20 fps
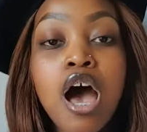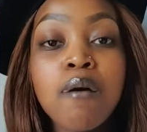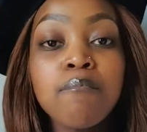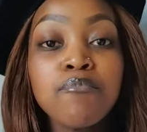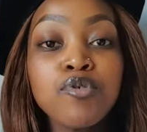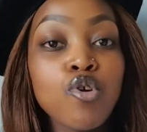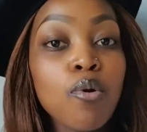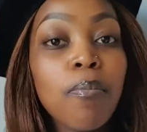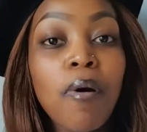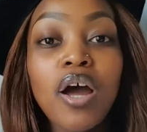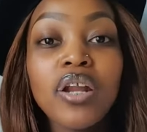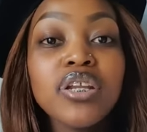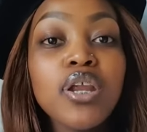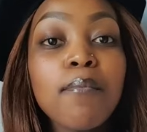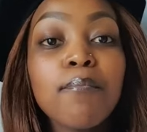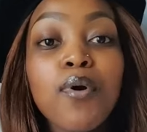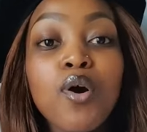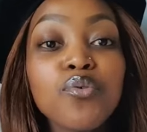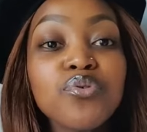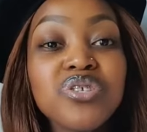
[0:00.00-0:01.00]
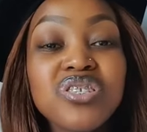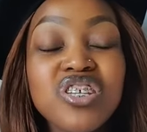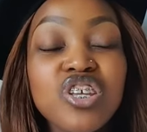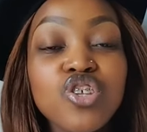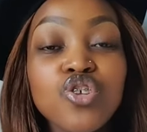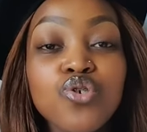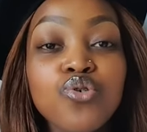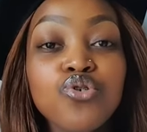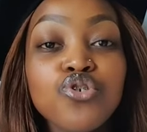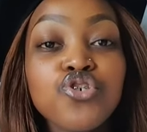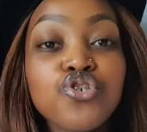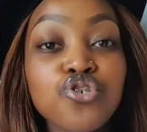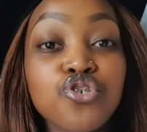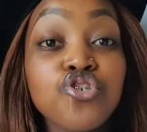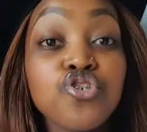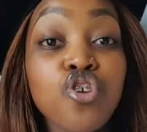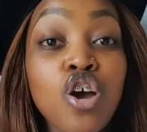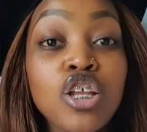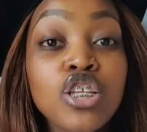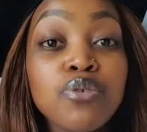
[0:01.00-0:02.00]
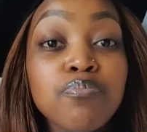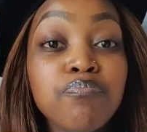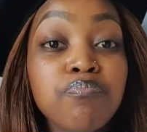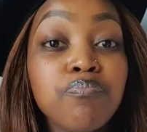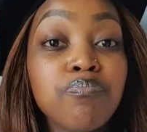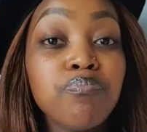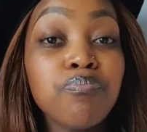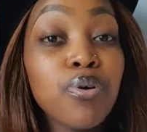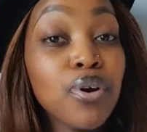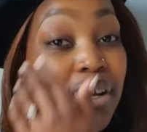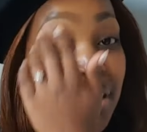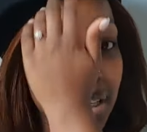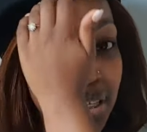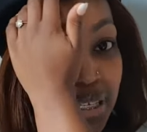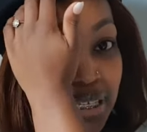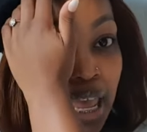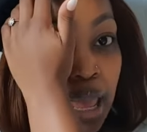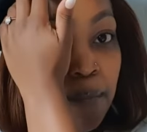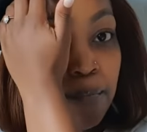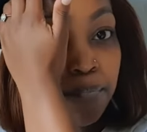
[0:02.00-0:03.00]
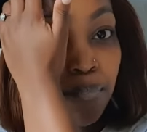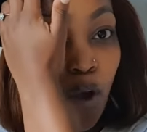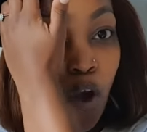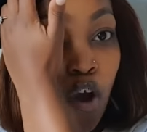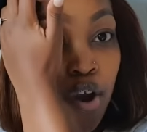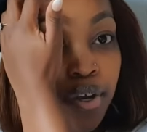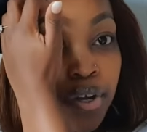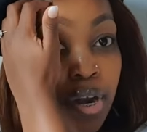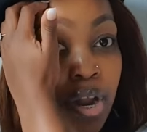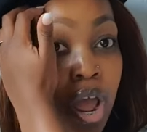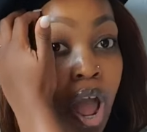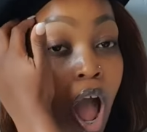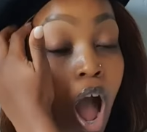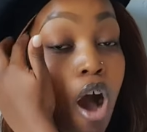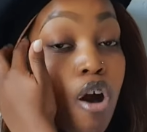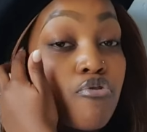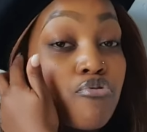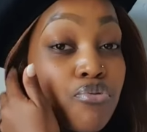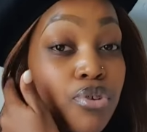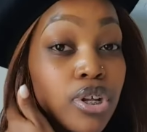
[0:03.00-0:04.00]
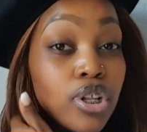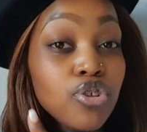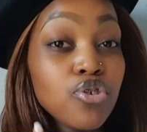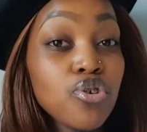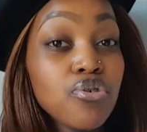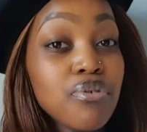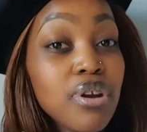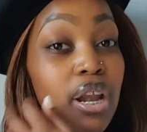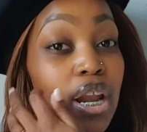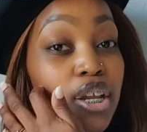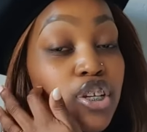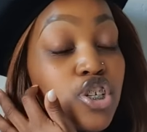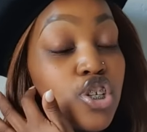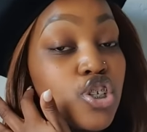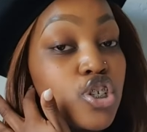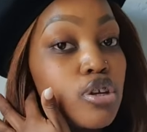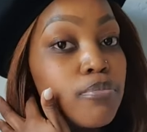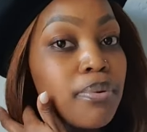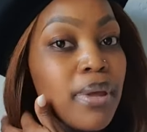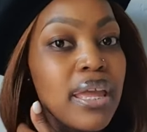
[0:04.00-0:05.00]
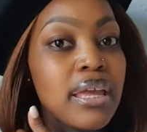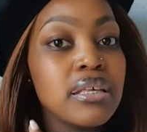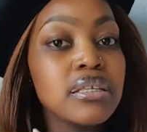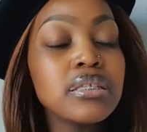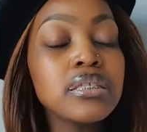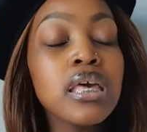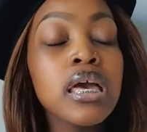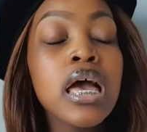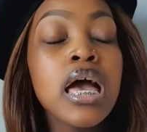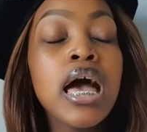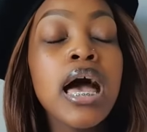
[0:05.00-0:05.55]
Your partner posting you should not put a stamp on how real your relationship is.